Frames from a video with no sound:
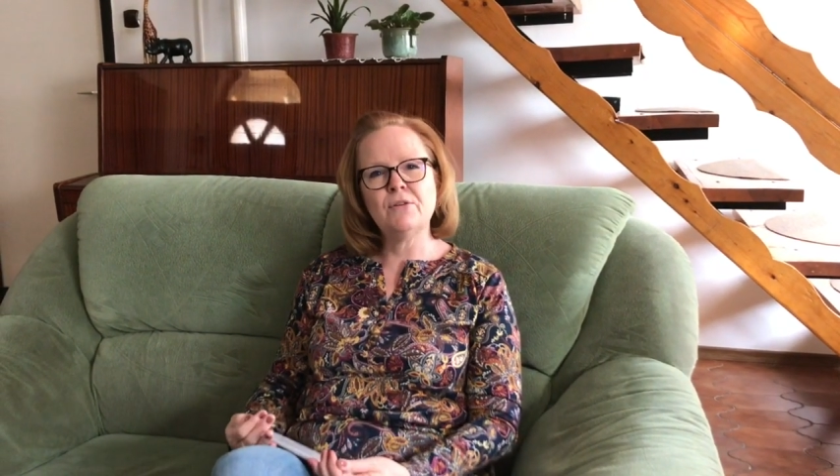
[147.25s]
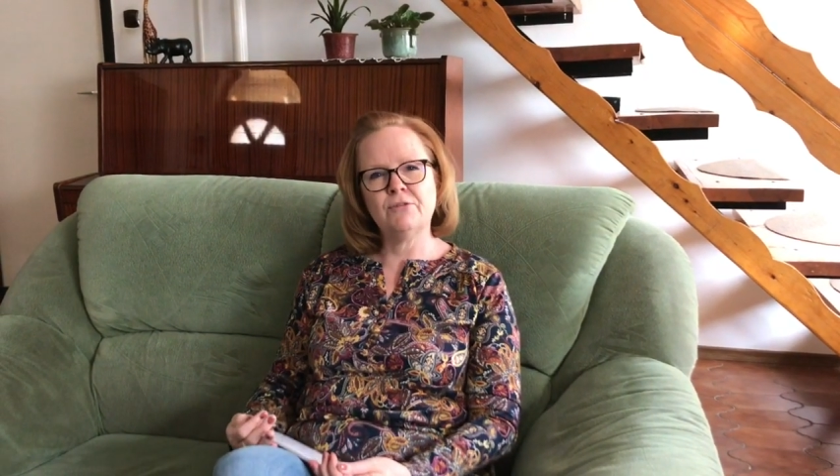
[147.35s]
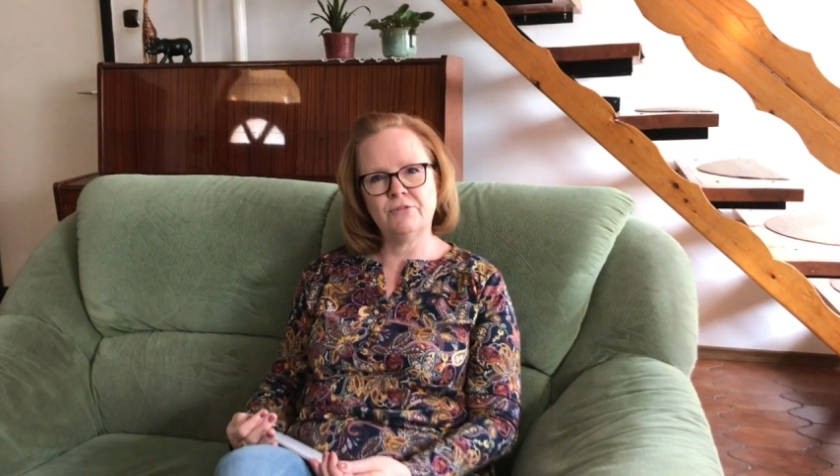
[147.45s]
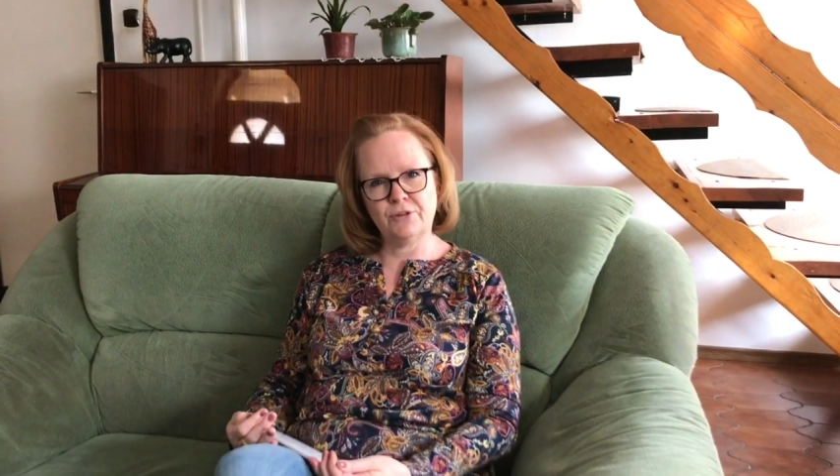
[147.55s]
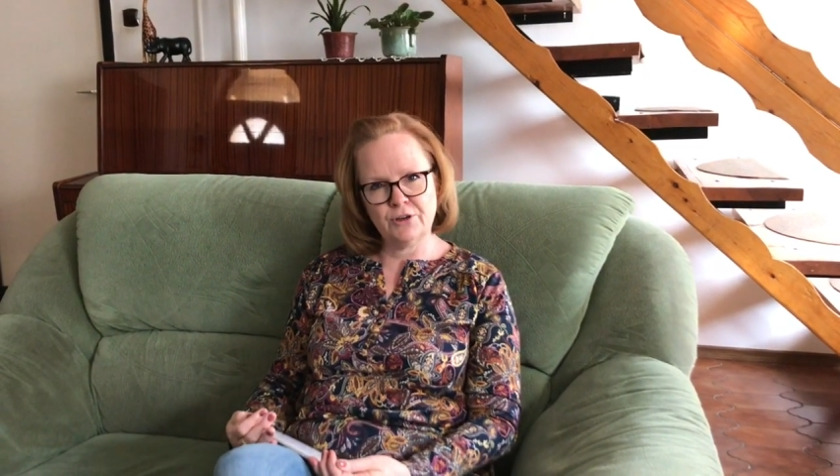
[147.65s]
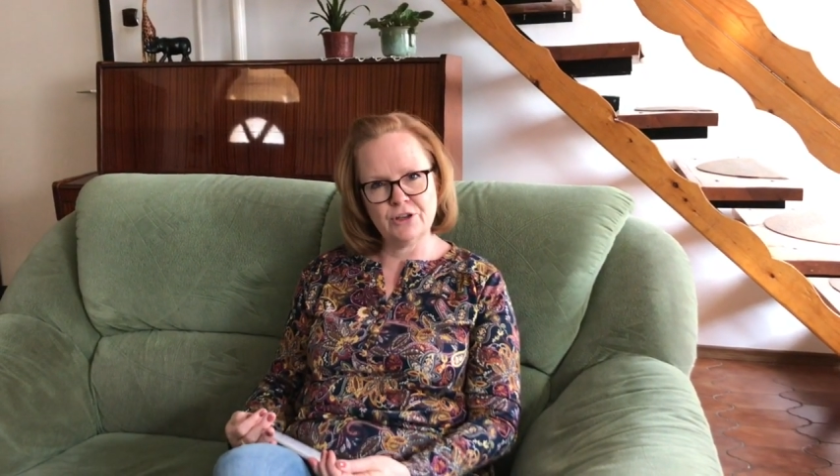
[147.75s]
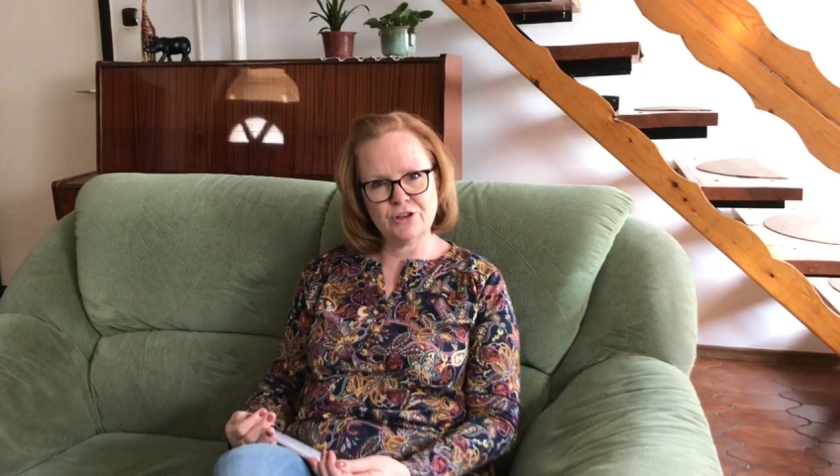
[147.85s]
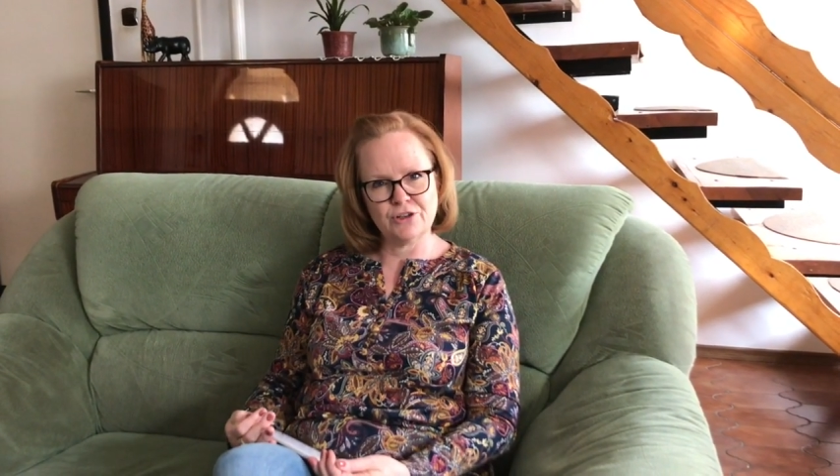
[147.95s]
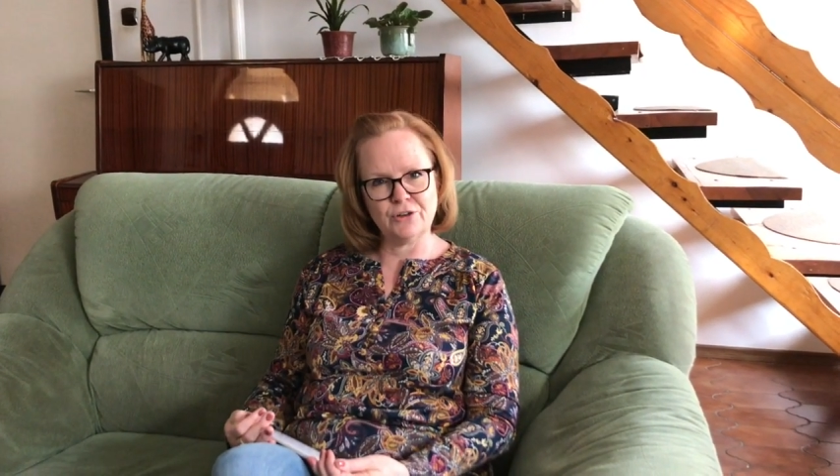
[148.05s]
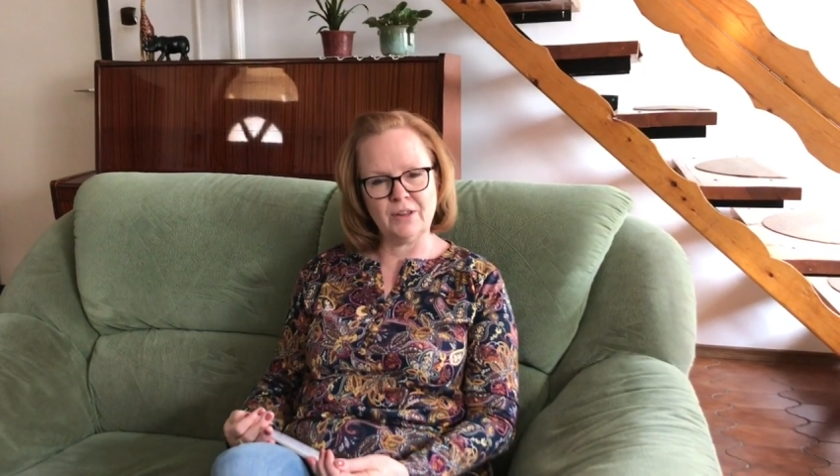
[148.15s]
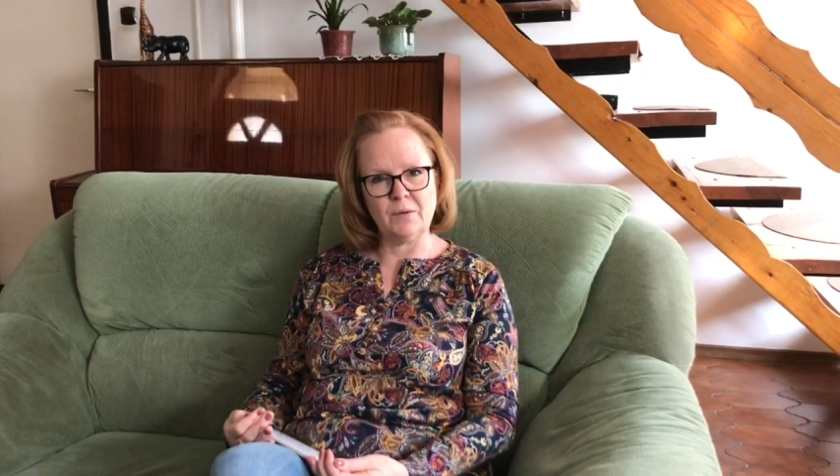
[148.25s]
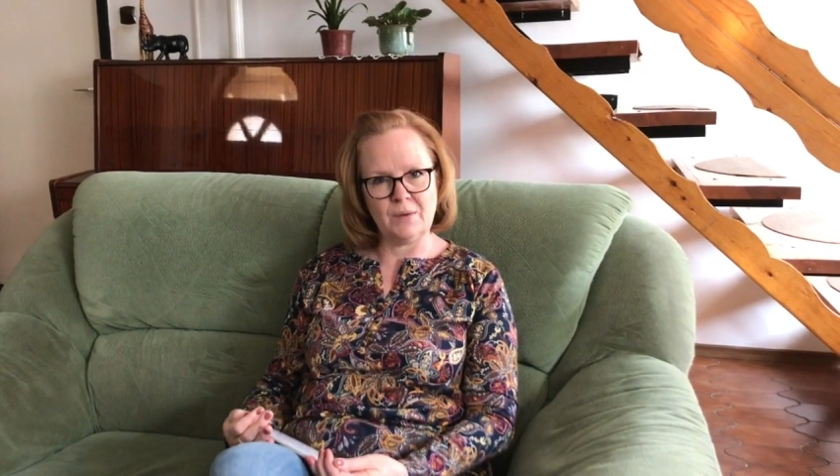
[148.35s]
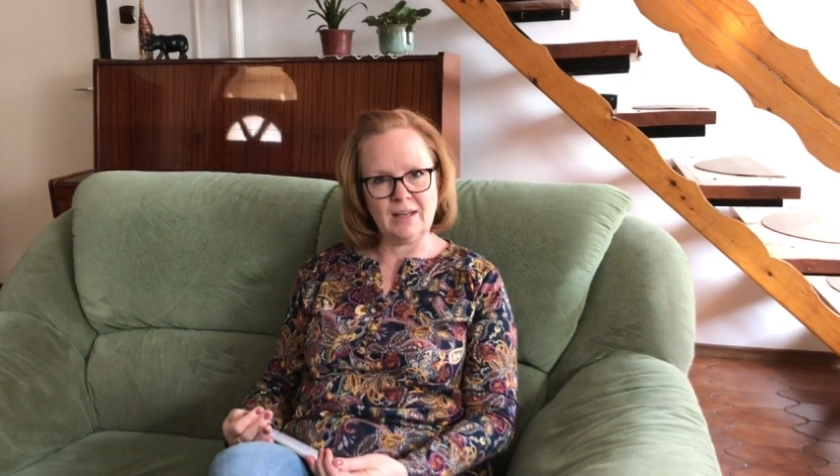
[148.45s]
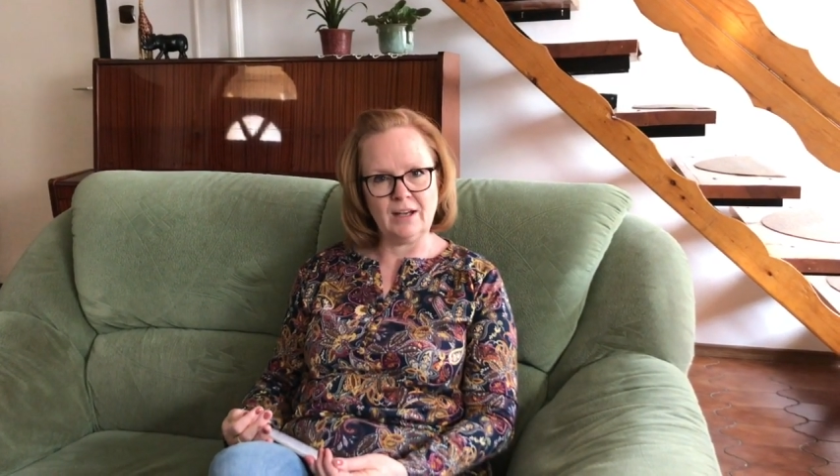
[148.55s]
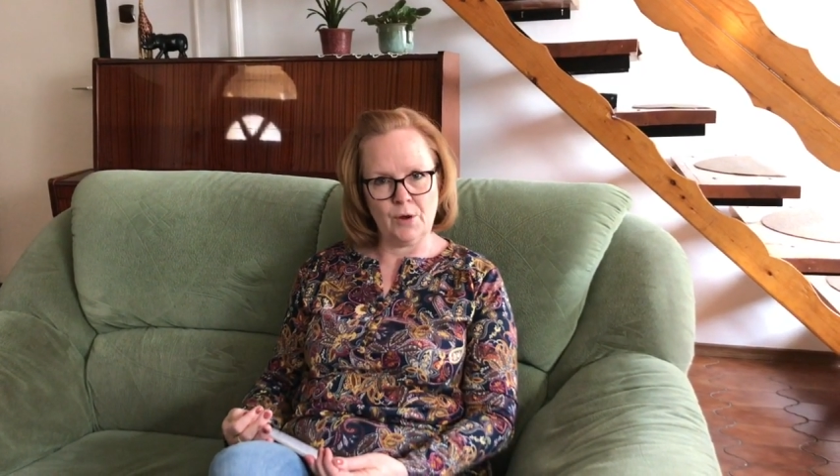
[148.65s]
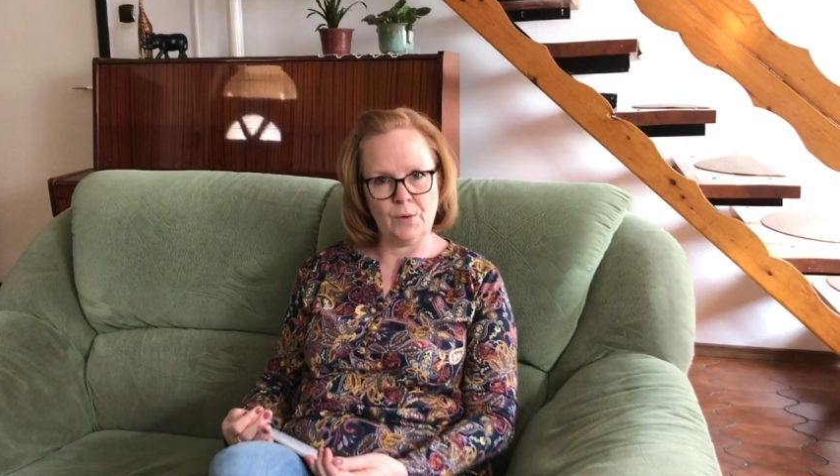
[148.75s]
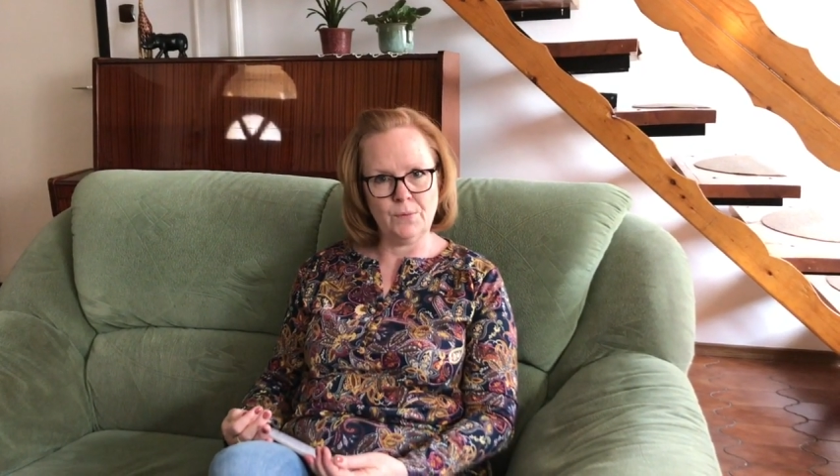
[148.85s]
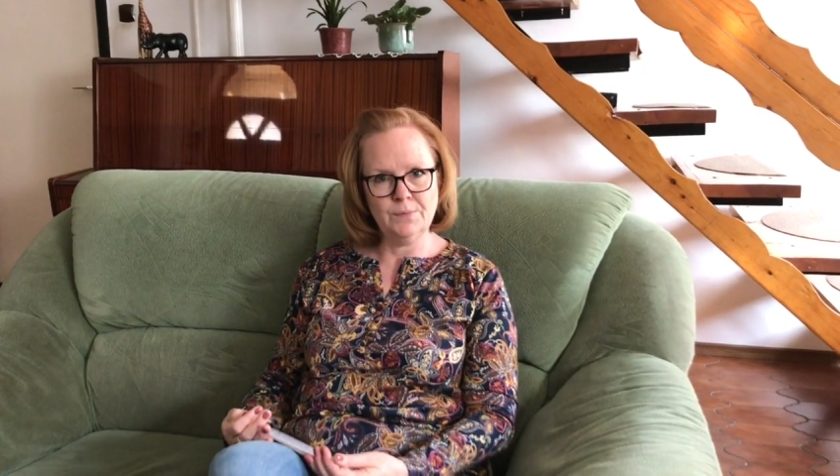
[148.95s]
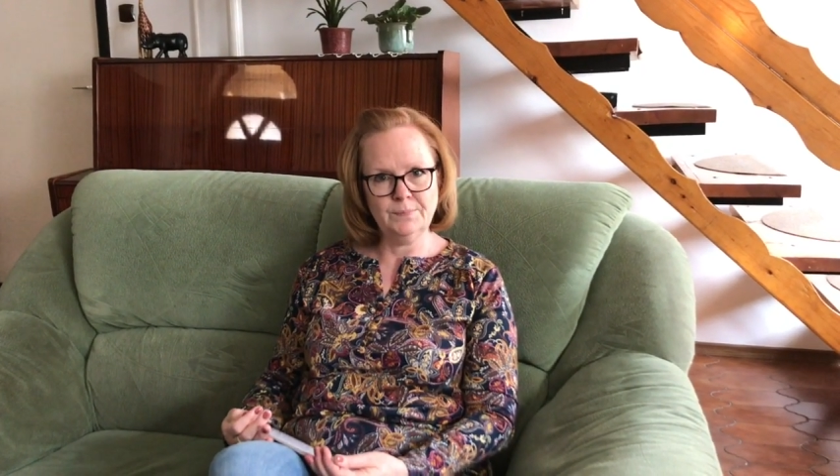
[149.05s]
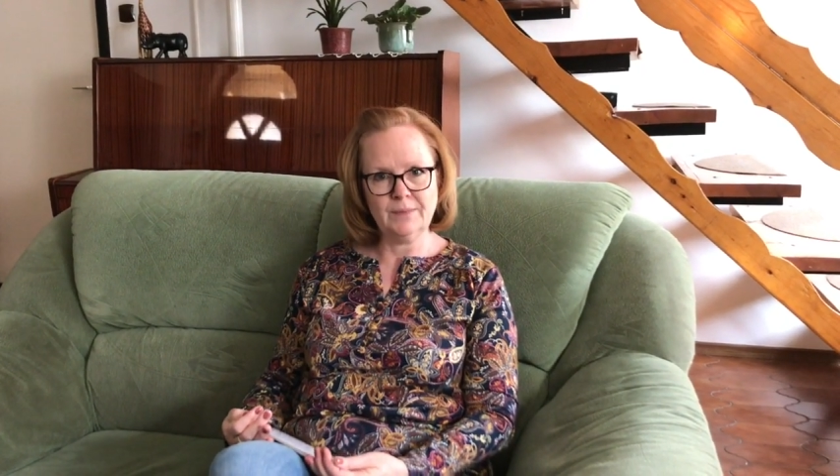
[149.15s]
furniture that we
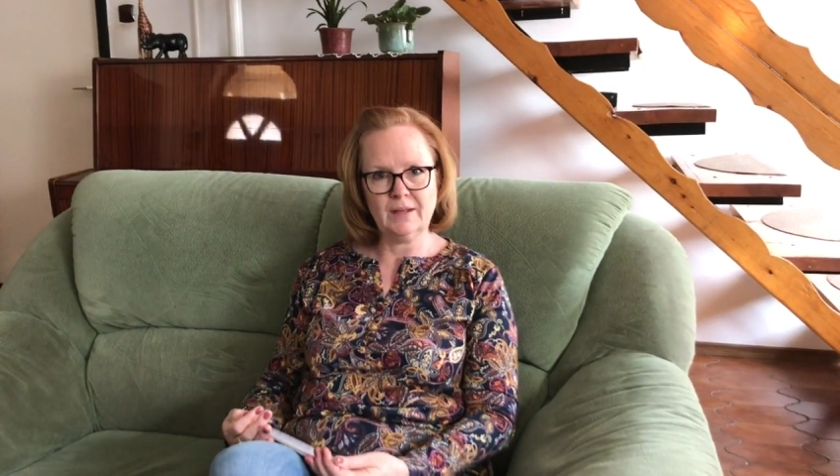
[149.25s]
know.